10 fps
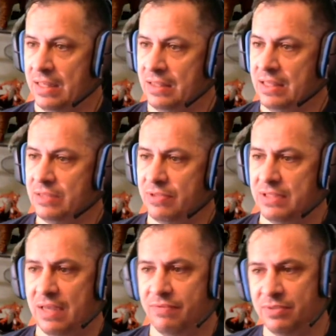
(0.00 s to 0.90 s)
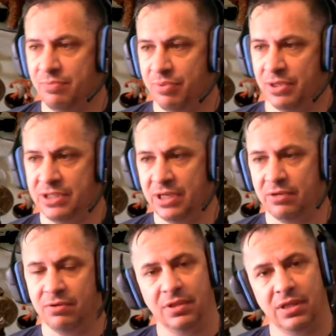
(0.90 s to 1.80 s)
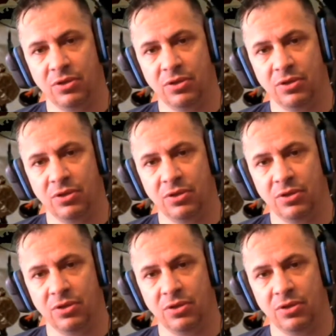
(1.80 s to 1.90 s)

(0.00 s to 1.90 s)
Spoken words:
these ones have some particularly